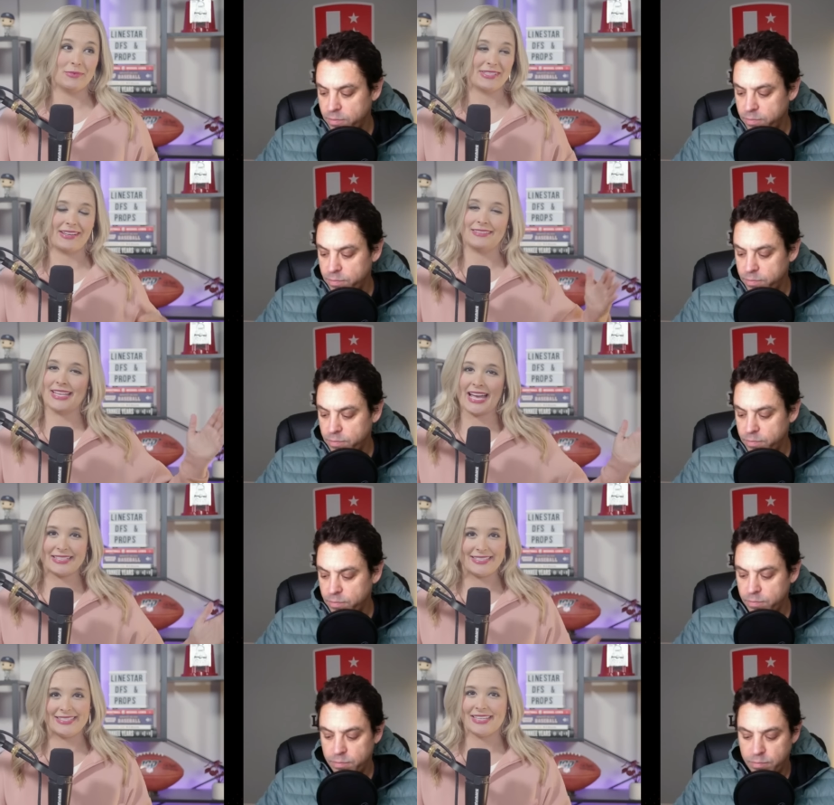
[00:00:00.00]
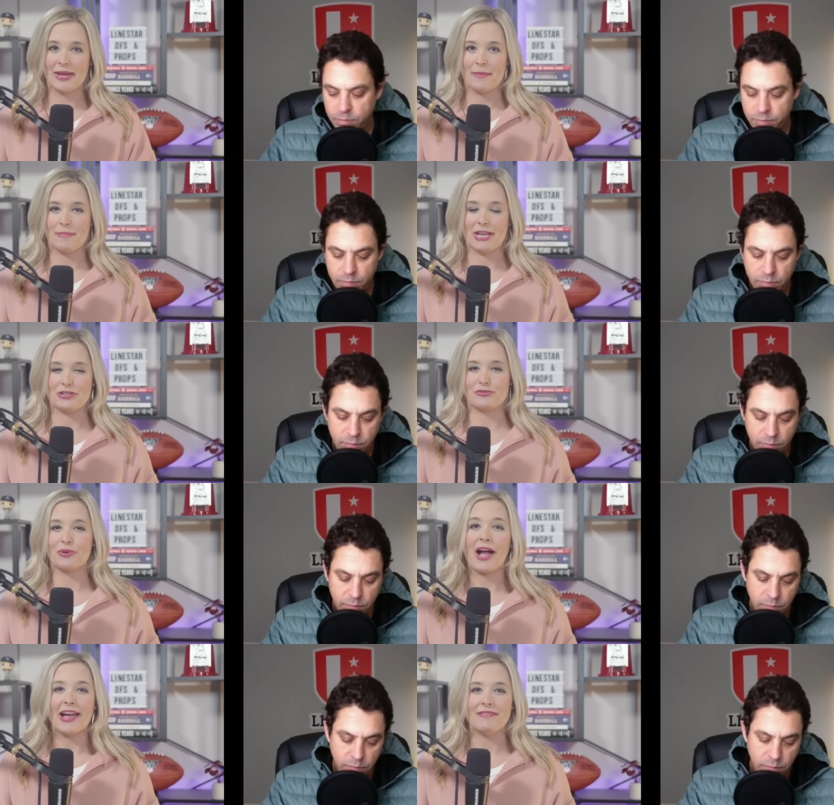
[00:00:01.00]
Speaker 1: was like a last minute
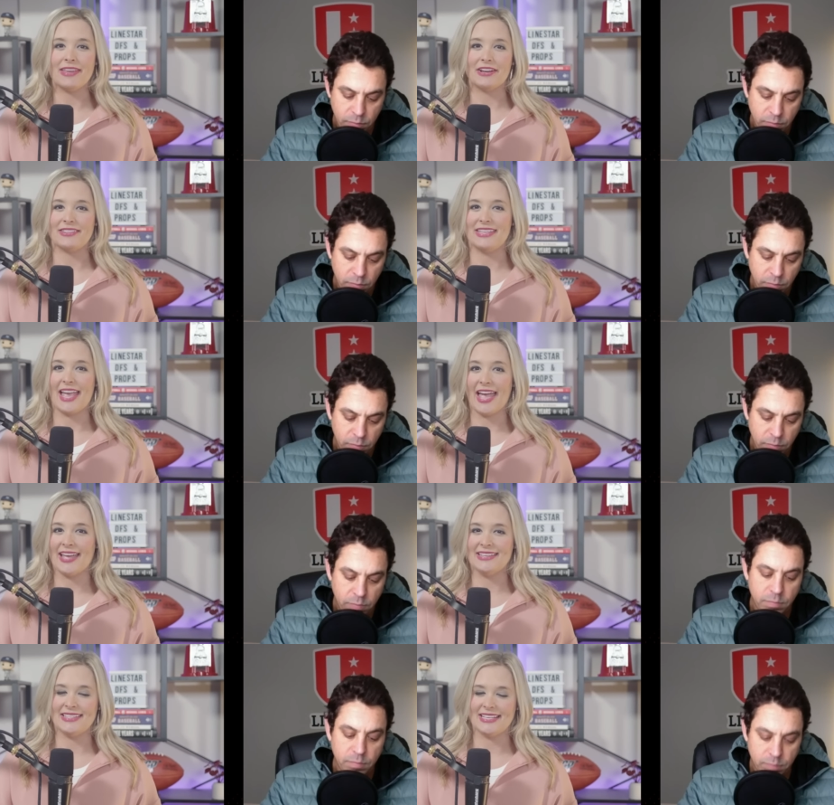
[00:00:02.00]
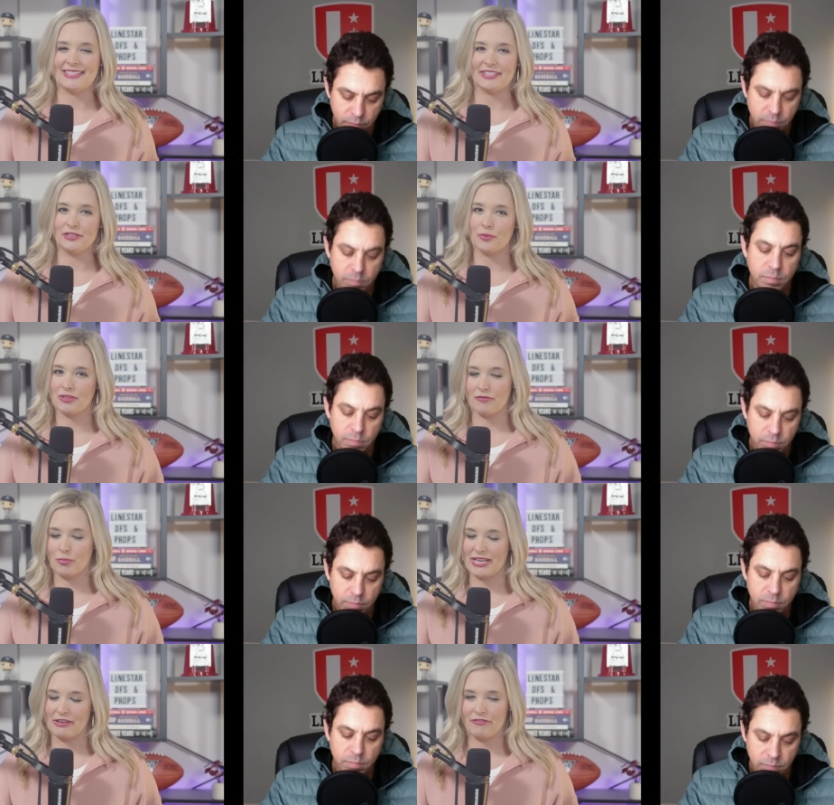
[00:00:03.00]
drive there at the end, and they sealed it with a
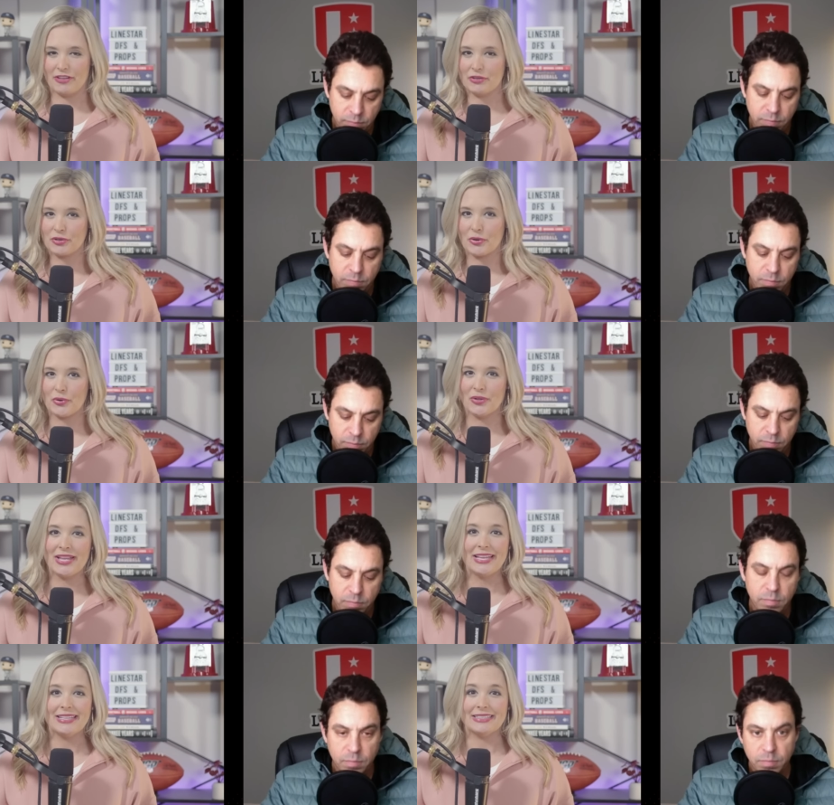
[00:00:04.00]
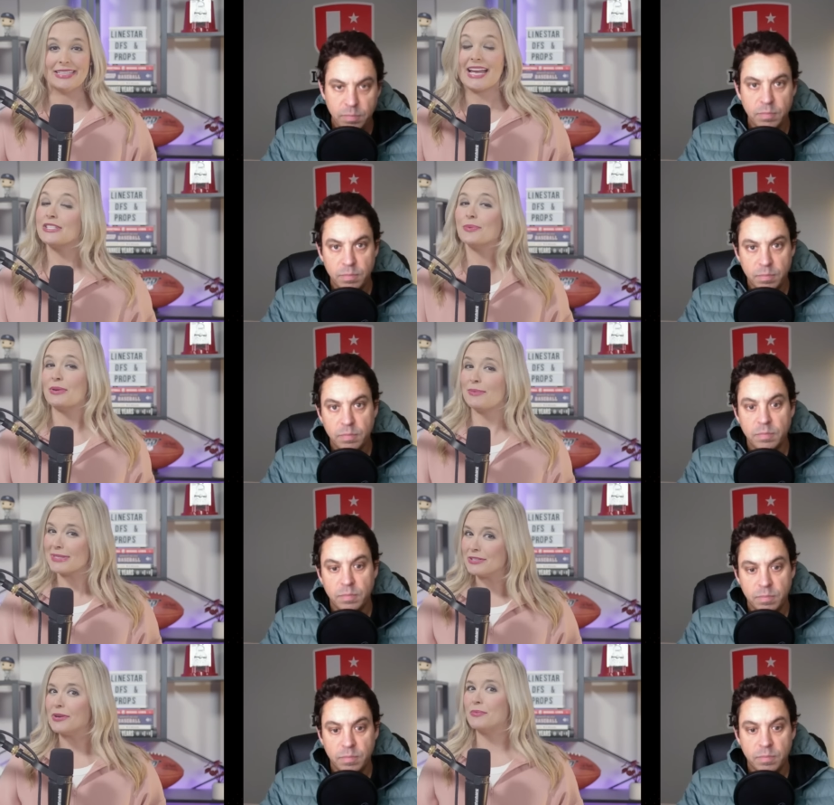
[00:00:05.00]
winning field goal. Last week we've
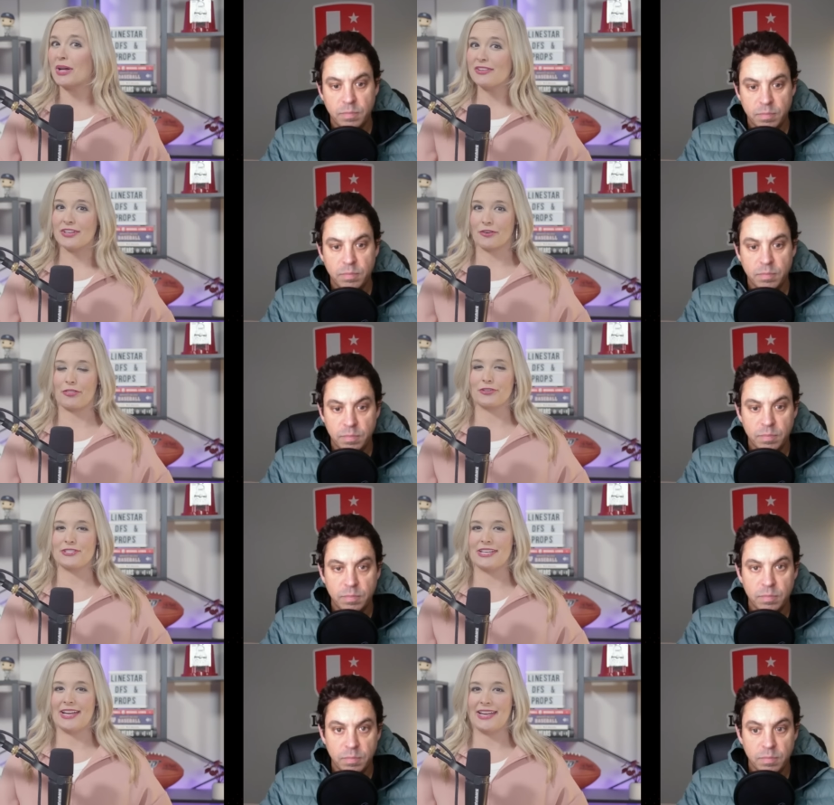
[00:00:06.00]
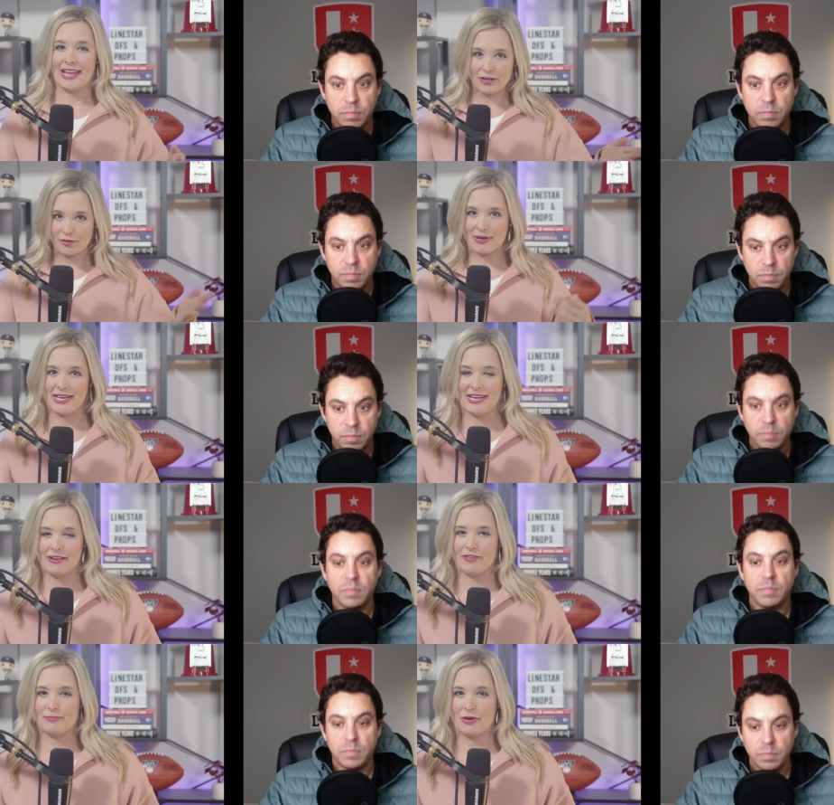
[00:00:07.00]
been doing well in our Thursday night and our Monday
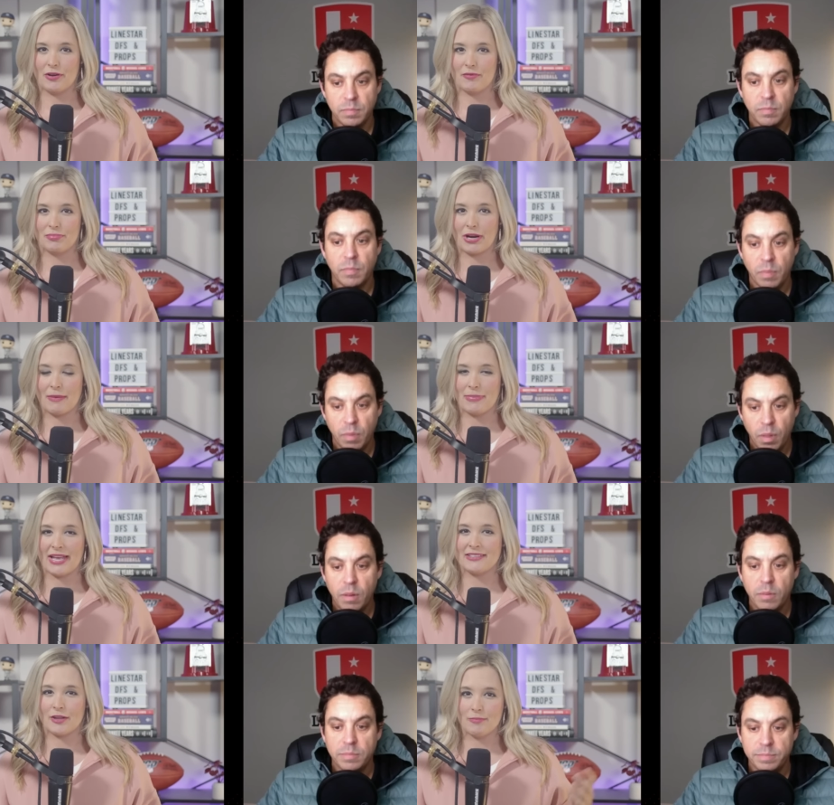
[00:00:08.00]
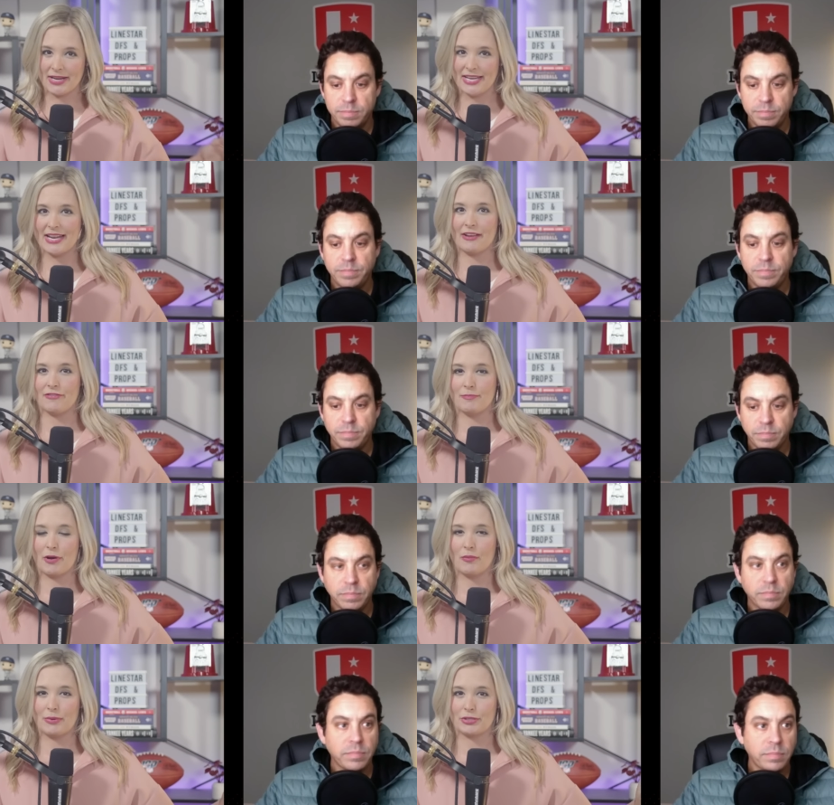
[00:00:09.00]
night football prop bets. On Monday night
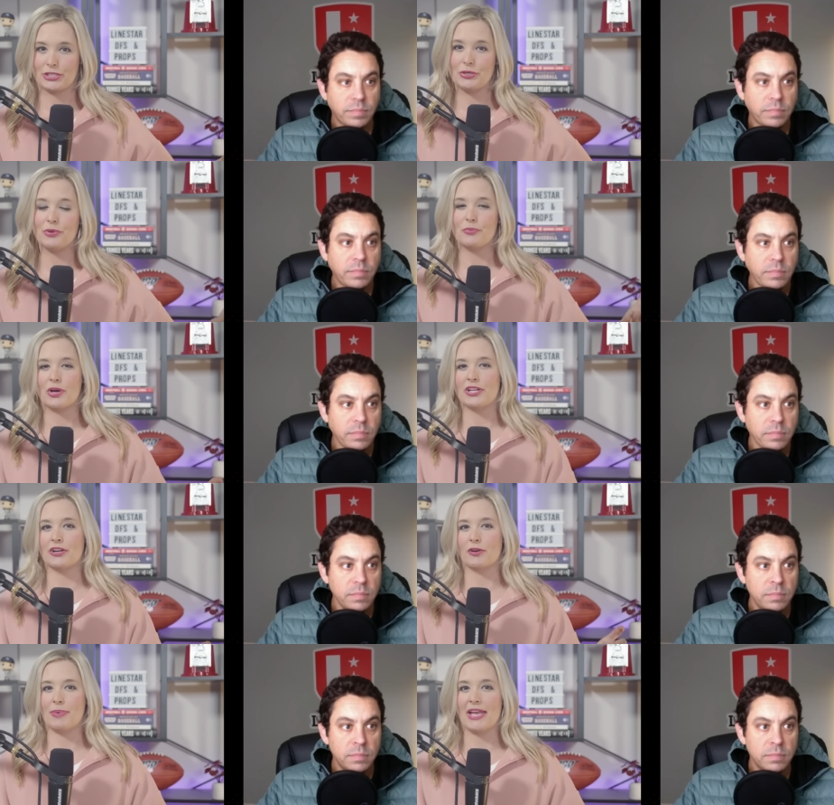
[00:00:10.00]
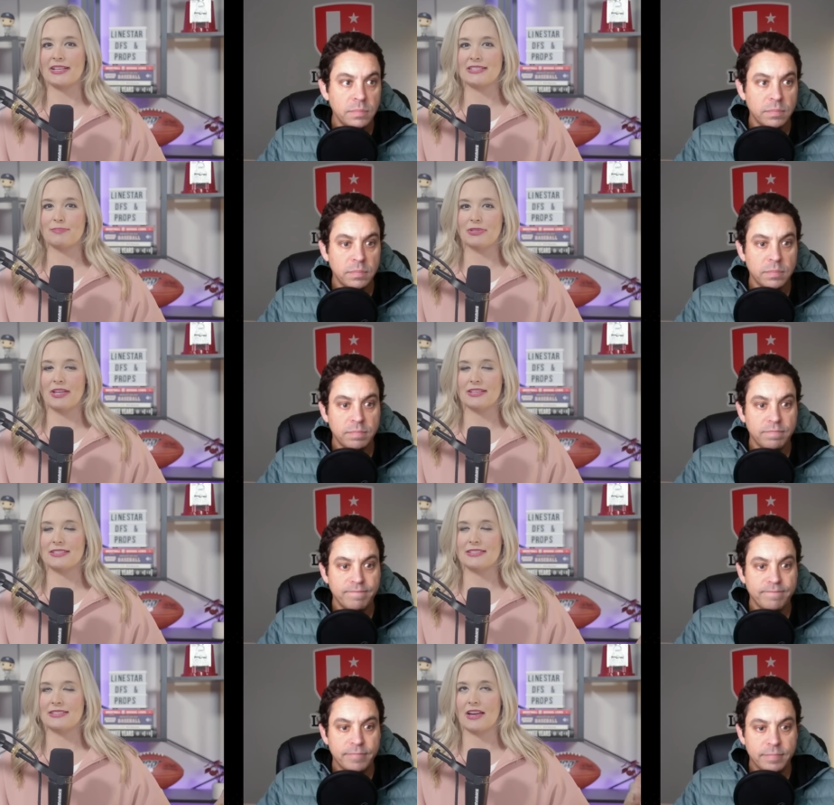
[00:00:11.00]
football, we were two and one in our picks.
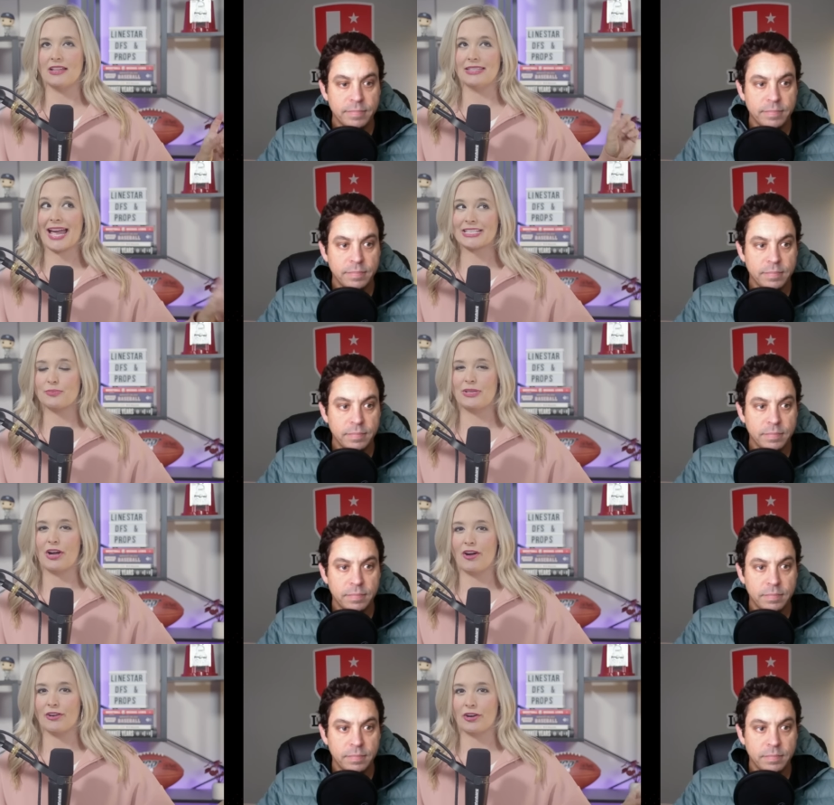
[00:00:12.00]
Plus, uh, last week on